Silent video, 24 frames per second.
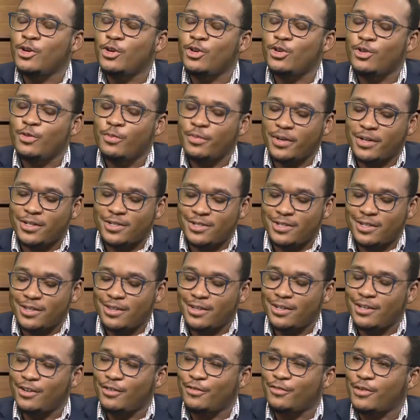know, you mentioned
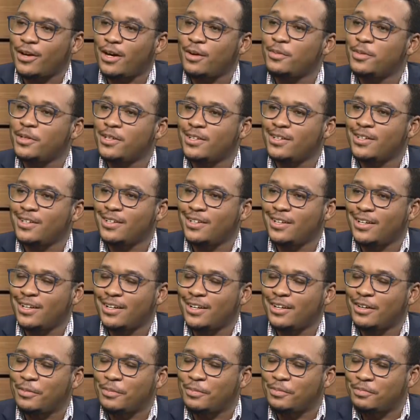their family, and
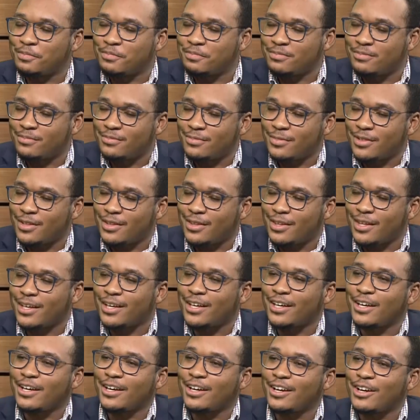I'm
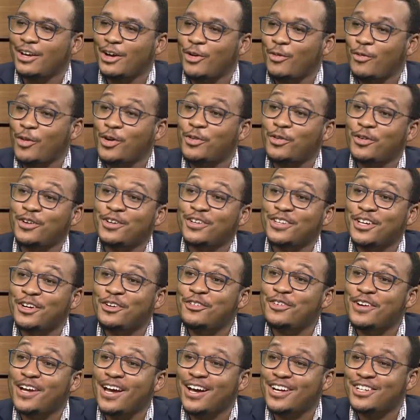thinking, what were their
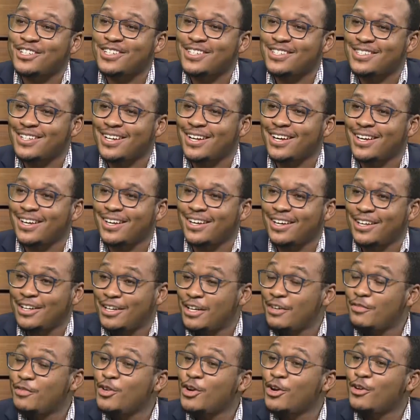reactions like, and
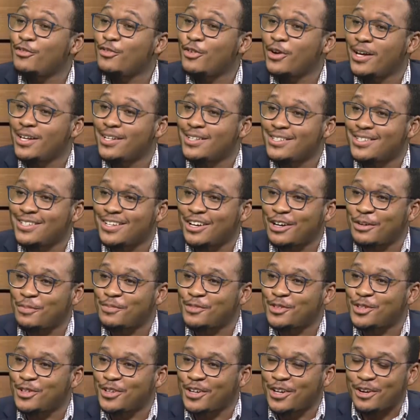even your friends,
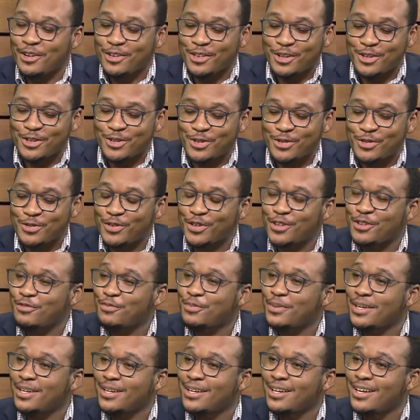to hear that you would have
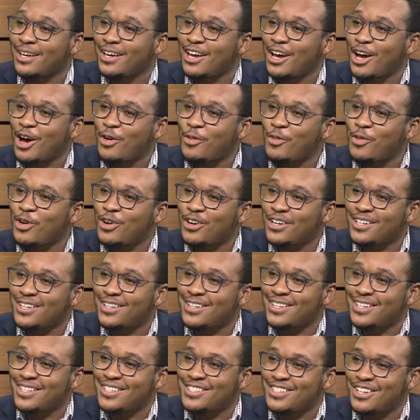been
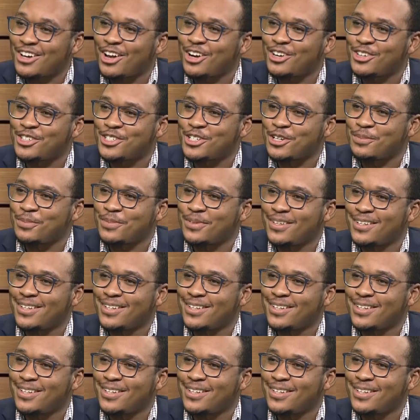awarded this scholarship?